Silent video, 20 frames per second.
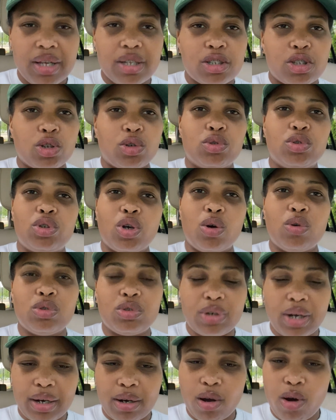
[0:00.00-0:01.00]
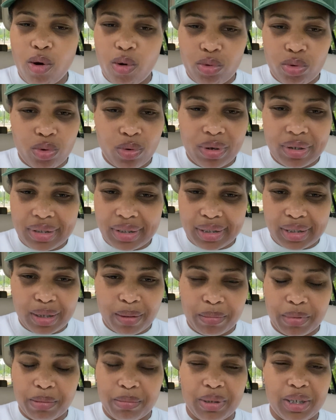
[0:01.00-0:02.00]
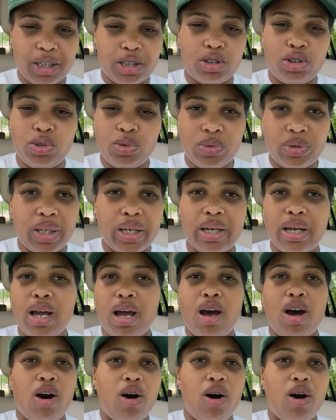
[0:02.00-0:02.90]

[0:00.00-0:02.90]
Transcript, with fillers: So don't try to hold on to something because you think,